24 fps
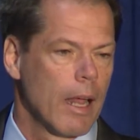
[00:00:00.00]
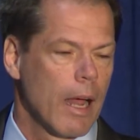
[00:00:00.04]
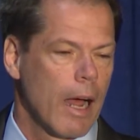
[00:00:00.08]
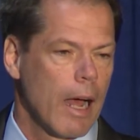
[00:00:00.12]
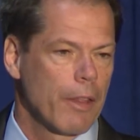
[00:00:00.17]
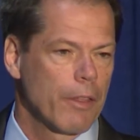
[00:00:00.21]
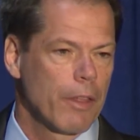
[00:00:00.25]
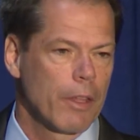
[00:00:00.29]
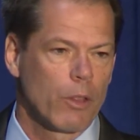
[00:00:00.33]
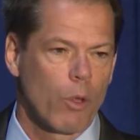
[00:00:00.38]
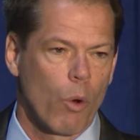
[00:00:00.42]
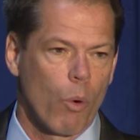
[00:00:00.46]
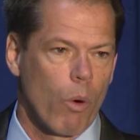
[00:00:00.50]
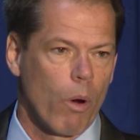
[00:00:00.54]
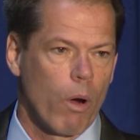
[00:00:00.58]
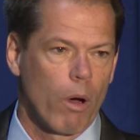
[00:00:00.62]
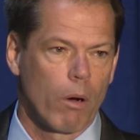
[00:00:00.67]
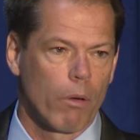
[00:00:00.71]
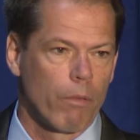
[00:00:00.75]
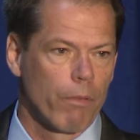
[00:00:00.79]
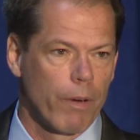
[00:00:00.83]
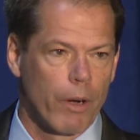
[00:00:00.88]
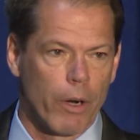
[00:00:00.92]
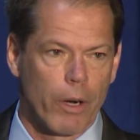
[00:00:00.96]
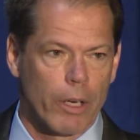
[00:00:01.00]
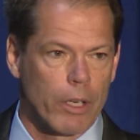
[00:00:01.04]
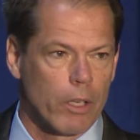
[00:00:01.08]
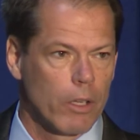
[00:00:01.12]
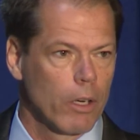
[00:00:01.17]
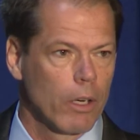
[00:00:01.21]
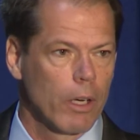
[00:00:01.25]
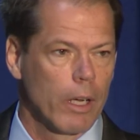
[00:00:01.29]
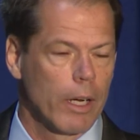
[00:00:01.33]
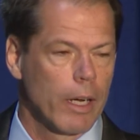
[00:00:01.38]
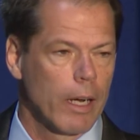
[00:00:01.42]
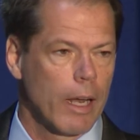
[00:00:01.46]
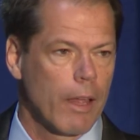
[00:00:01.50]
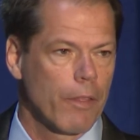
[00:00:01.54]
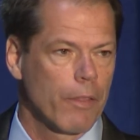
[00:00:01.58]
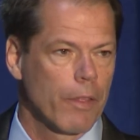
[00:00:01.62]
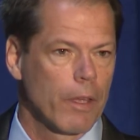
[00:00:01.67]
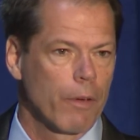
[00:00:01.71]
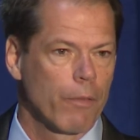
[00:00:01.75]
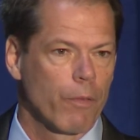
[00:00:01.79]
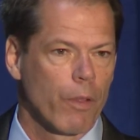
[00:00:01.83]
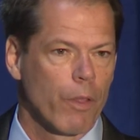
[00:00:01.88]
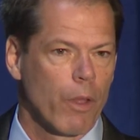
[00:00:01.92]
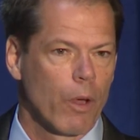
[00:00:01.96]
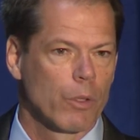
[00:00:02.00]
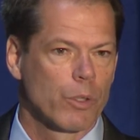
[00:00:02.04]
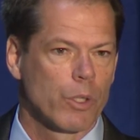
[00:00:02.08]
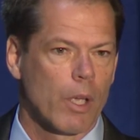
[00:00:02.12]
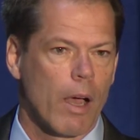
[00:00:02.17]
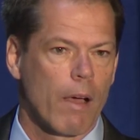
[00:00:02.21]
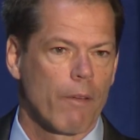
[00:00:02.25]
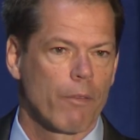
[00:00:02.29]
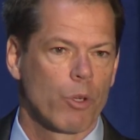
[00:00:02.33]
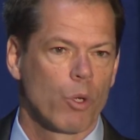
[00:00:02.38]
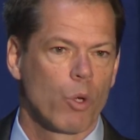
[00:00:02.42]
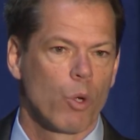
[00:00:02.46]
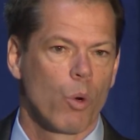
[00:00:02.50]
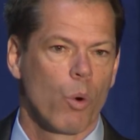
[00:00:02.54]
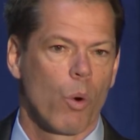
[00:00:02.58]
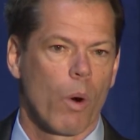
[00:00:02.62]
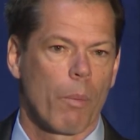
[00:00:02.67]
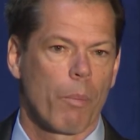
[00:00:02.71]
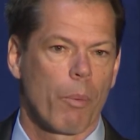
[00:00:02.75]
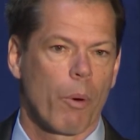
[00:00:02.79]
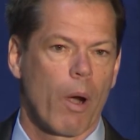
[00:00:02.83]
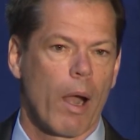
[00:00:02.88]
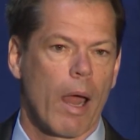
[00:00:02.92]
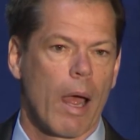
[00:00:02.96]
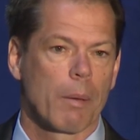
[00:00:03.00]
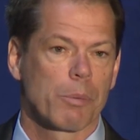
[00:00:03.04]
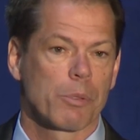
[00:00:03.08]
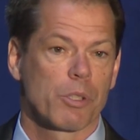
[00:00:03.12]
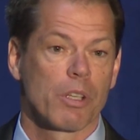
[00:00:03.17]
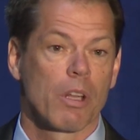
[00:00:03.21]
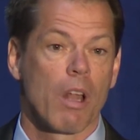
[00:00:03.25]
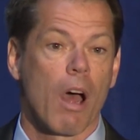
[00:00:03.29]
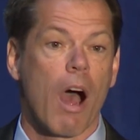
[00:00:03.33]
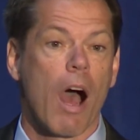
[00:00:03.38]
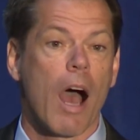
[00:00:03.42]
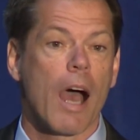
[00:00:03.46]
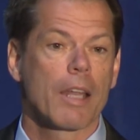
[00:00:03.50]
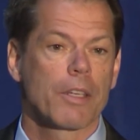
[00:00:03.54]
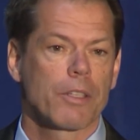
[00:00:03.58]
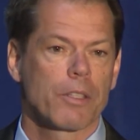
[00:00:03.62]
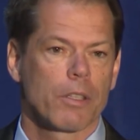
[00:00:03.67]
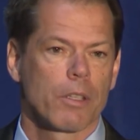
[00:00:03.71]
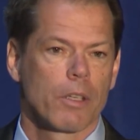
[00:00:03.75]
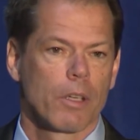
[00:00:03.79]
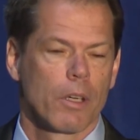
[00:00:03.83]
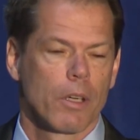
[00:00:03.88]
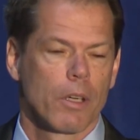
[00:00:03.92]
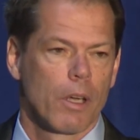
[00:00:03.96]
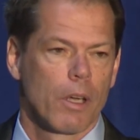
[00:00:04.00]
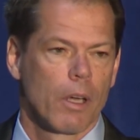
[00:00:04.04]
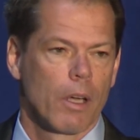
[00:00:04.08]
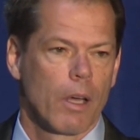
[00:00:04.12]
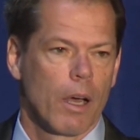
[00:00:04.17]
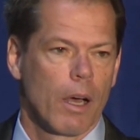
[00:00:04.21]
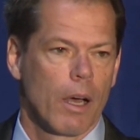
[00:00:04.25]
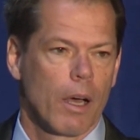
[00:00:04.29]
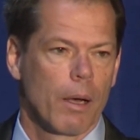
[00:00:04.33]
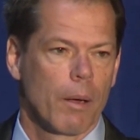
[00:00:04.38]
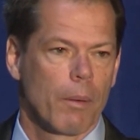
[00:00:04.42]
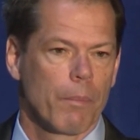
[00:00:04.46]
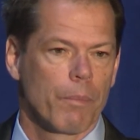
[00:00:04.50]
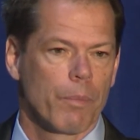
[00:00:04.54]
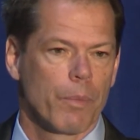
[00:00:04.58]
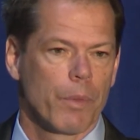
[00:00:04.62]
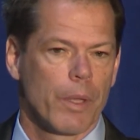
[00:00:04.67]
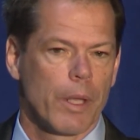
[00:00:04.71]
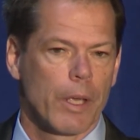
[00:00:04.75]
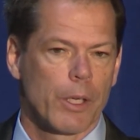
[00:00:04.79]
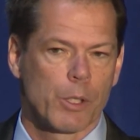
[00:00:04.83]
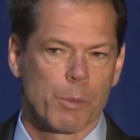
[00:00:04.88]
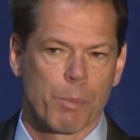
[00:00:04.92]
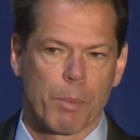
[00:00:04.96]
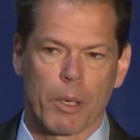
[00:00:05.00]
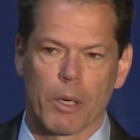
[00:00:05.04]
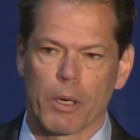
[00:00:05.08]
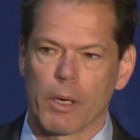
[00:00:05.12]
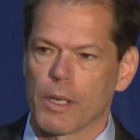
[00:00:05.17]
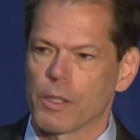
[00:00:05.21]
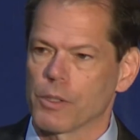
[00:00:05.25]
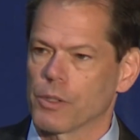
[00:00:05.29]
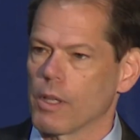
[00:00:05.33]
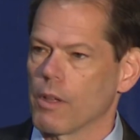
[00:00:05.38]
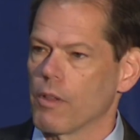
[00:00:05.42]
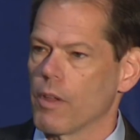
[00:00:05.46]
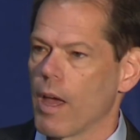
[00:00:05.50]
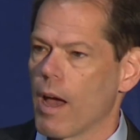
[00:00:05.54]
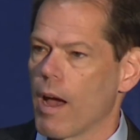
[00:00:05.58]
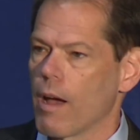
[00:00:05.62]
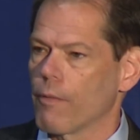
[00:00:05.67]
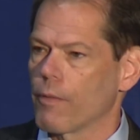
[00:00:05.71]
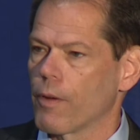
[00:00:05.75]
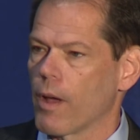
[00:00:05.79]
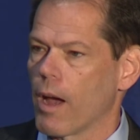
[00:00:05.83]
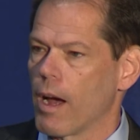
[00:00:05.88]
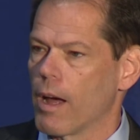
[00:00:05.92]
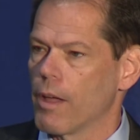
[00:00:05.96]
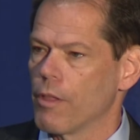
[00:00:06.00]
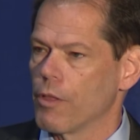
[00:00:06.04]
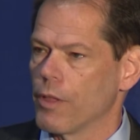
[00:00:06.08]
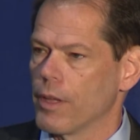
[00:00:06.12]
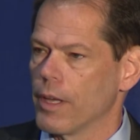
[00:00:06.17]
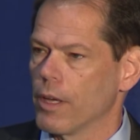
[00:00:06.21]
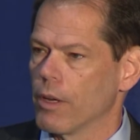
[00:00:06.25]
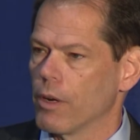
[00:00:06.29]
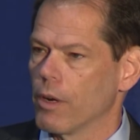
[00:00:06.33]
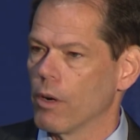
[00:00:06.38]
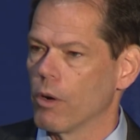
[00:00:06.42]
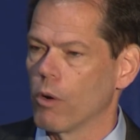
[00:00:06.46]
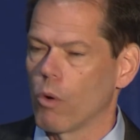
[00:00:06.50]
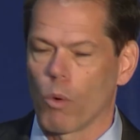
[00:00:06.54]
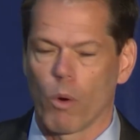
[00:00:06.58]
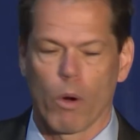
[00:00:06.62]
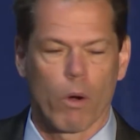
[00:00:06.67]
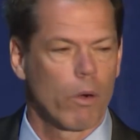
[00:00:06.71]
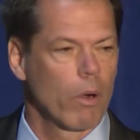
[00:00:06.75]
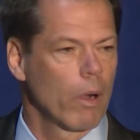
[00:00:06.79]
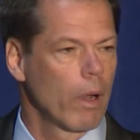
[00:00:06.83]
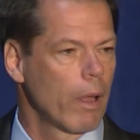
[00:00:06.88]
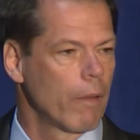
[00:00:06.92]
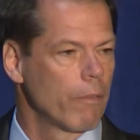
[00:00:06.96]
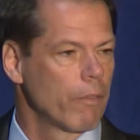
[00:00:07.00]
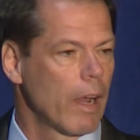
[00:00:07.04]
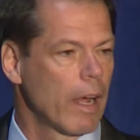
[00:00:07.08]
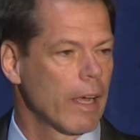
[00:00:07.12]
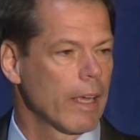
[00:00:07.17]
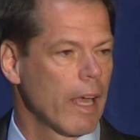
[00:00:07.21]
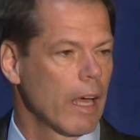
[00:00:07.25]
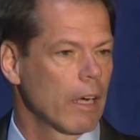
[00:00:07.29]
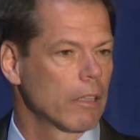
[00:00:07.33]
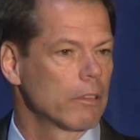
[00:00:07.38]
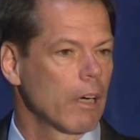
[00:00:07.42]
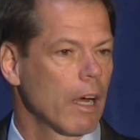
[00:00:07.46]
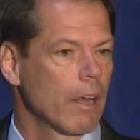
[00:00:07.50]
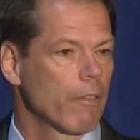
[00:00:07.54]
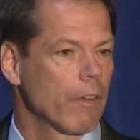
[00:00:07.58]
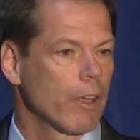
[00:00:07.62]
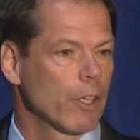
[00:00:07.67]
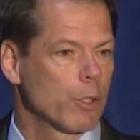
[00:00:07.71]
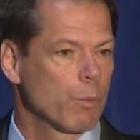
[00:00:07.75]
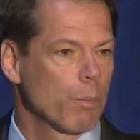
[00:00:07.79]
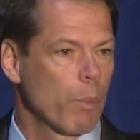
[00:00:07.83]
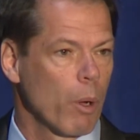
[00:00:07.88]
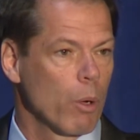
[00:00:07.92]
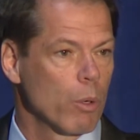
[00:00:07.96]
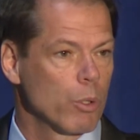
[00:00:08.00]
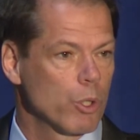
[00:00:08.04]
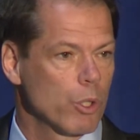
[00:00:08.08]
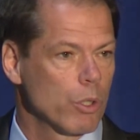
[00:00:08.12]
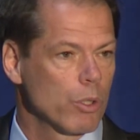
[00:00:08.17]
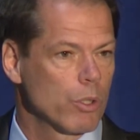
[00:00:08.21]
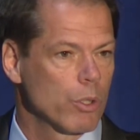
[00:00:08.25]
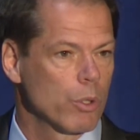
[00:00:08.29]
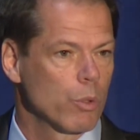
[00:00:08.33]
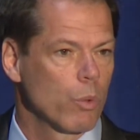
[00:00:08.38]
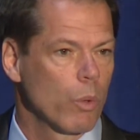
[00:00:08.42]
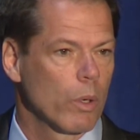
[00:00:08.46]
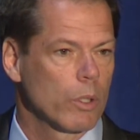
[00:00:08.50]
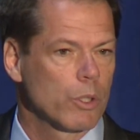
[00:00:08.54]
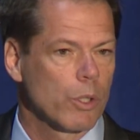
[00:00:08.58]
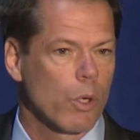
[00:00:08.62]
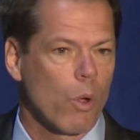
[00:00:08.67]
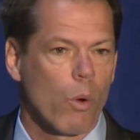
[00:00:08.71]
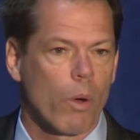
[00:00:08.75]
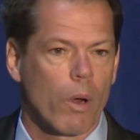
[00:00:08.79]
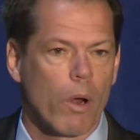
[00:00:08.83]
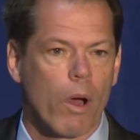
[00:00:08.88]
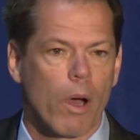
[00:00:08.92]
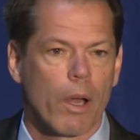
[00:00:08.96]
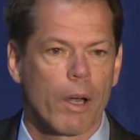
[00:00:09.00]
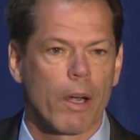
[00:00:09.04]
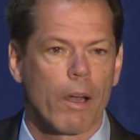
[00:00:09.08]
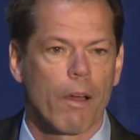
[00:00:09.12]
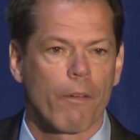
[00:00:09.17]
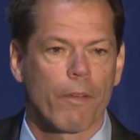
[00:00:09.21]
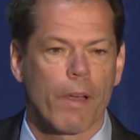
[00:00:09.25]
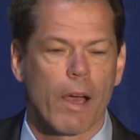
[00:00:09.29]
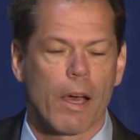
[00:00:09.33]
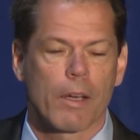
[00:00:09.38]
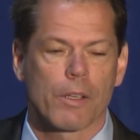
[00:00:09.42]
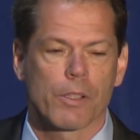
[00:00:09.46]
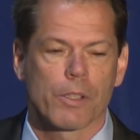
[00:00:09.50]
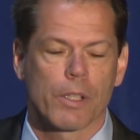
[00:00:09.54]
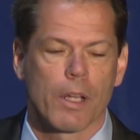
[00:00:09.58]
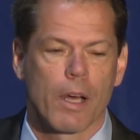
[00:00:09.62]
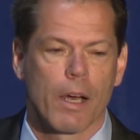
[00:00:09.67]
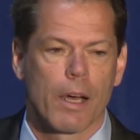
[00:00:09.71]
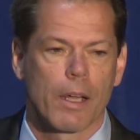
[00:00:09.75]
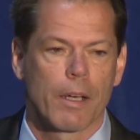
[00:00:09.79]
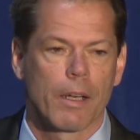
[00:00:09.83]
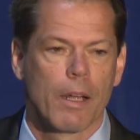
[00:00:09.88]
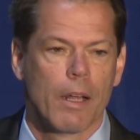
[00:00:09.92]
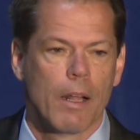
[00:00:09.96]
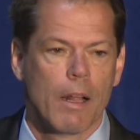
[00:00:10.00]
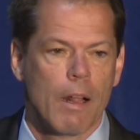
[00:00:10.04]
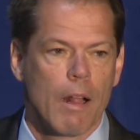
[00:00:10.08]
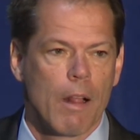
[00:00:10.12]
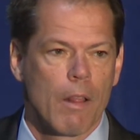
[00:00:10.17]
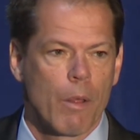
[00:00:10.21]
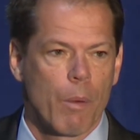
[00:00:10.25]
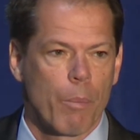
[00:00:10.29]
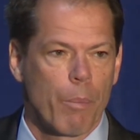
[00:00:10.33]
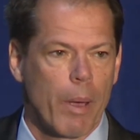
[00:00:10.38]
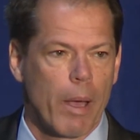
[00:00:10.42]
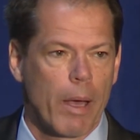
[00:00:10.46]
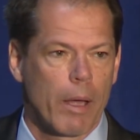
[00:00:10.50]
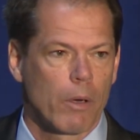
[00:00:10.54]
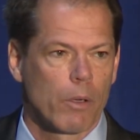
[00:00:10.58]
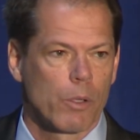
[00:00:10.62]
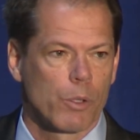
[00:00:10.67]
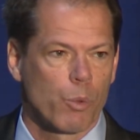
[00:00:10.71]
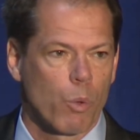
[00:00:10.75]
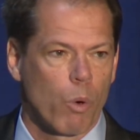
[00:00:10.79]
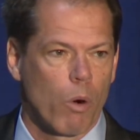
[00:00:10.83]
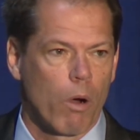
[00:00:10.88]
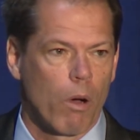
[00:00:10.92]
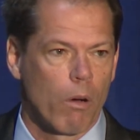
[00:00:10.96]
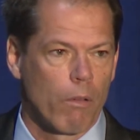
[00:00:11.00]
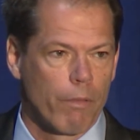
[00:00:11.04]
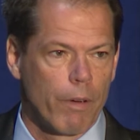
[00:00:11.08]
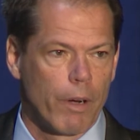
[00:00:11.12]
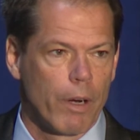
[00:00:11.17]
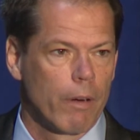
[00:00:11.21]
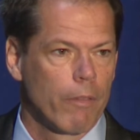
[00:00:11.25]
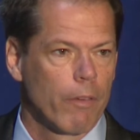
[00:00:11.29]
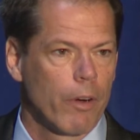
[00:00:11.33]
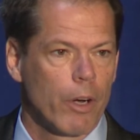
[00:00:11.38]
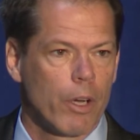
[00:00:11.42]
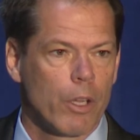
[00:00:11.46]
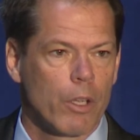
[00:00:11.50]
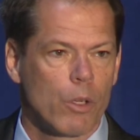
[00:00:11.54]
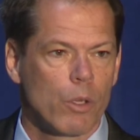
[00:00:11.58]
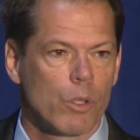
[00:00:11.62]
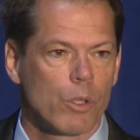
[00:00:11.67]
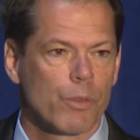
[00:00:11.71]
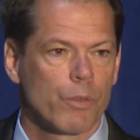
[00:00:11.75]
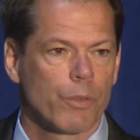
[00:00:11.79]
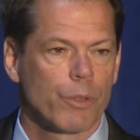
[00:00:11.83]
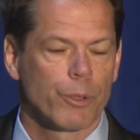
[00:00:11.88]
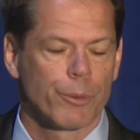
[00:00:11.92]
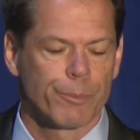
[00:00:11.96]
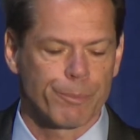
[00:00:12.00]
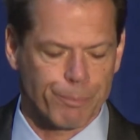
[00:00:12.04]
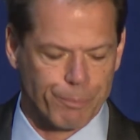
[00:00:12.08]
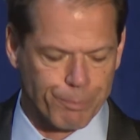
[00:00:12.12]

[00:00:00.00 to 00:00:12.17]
I think they were all very good. And I think for those of you who are perhaps not um, experienced in the Afghan theater or have not got a lot of exposure to what's going on in Afghanistan, the panels were all very, very useful.